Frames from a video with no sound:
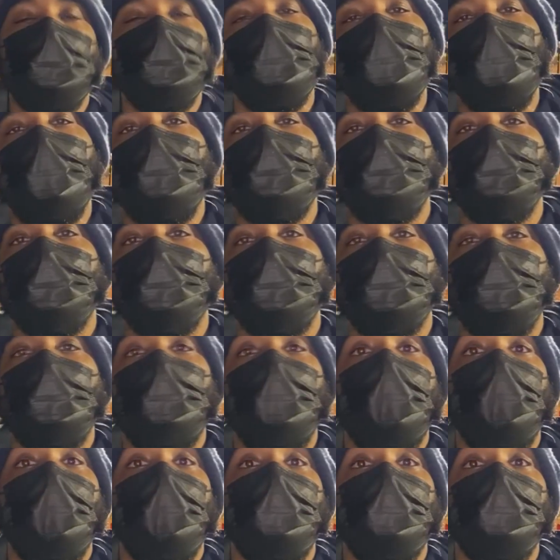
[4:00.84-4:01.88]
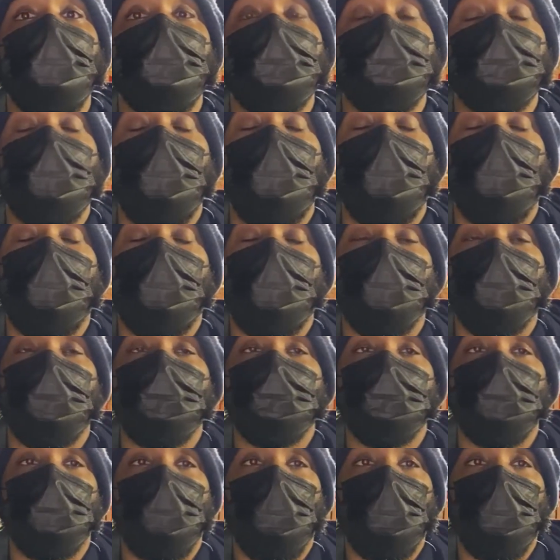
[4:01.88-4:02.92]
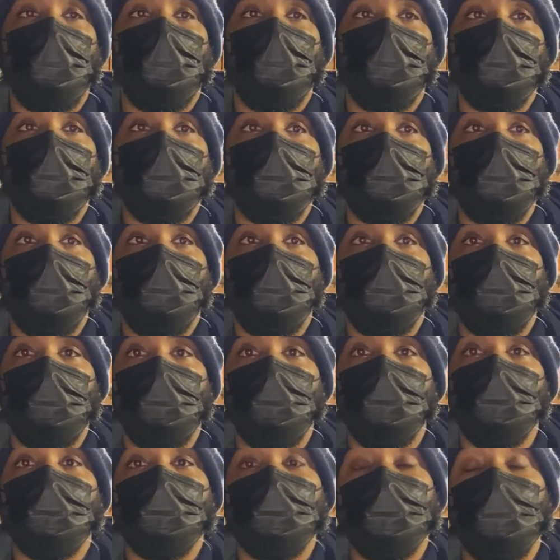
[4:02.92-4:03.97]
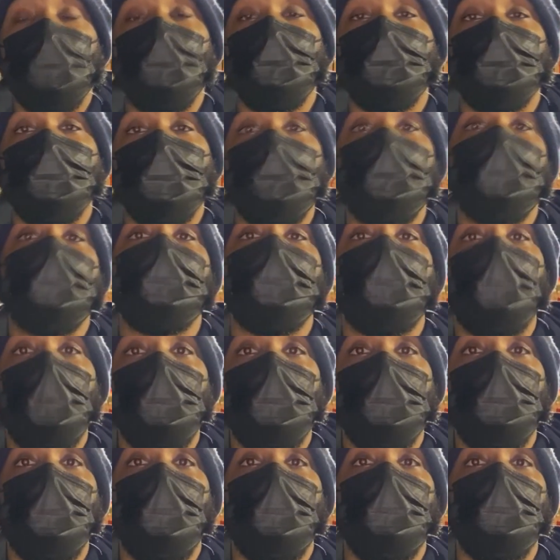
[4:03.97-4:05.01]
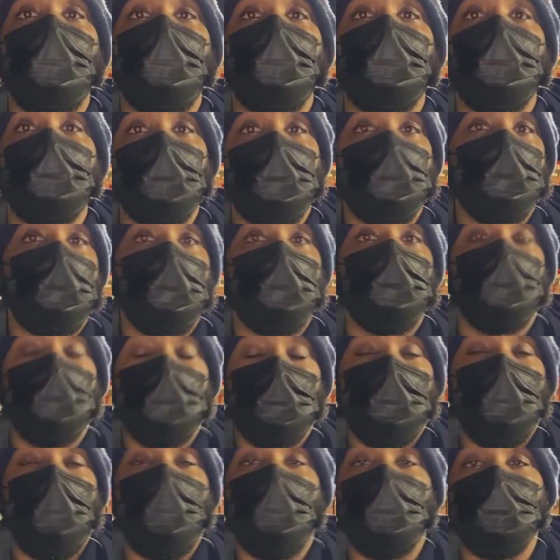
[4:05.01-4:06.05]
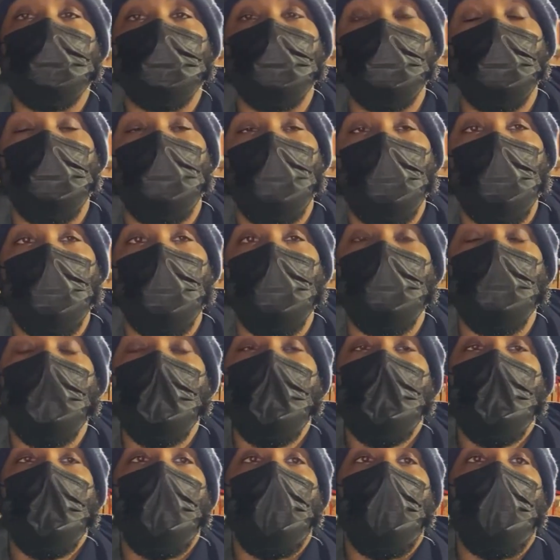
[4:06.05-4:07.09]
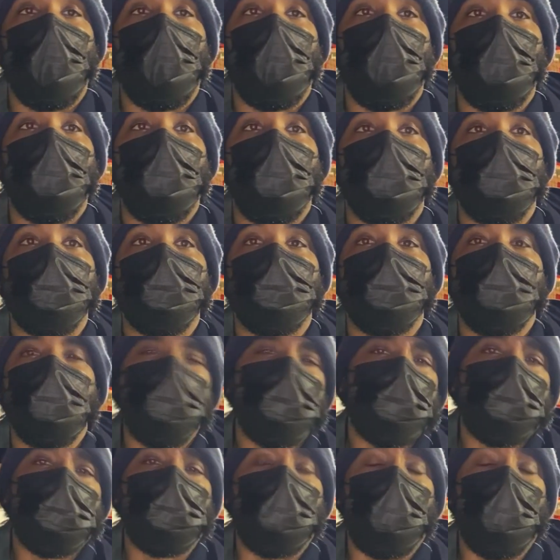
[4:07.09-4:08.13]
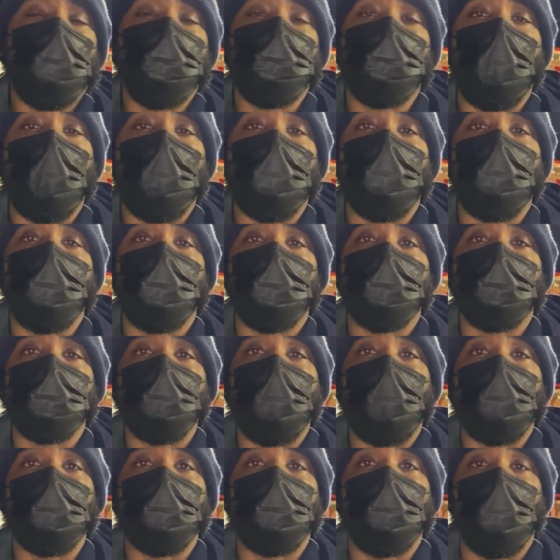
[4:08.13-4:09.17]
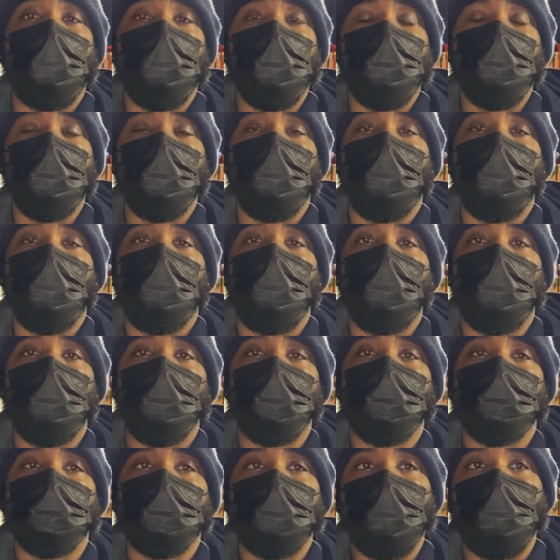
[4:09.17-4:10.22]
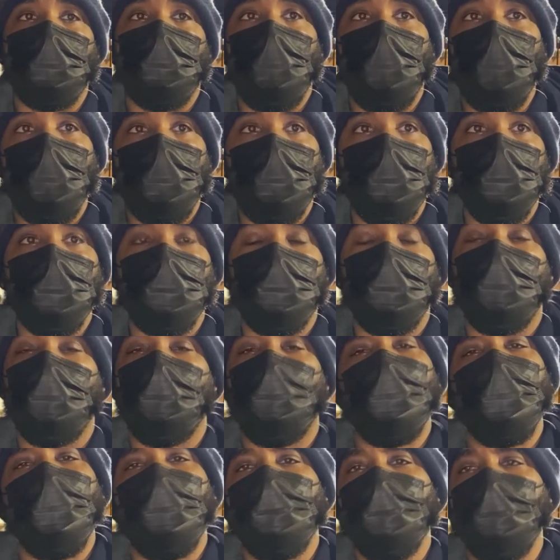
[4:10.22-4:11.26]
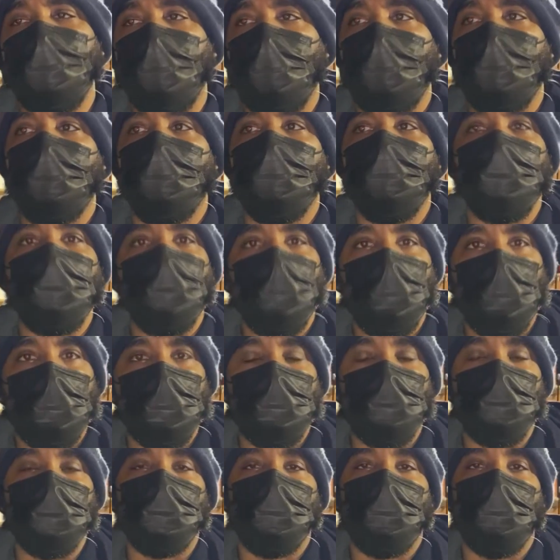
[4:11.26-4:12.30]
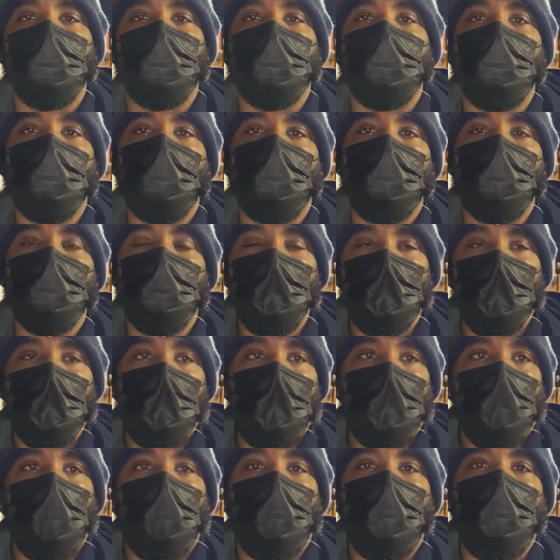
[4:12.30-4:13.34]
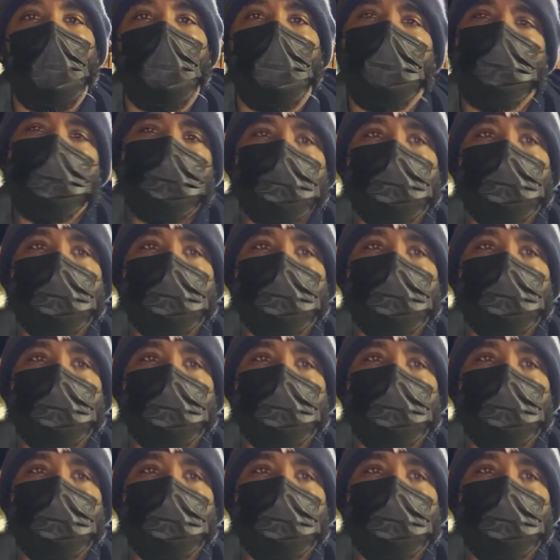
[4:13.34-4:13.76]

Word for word: been having real bad headaches uh, to where you know he was he was he missed a couple of days because his headaches were so bad. Um, he just tried, he tried to give it a shot today, um, second half or whenever he came in, he felt like he was ready to go. Um,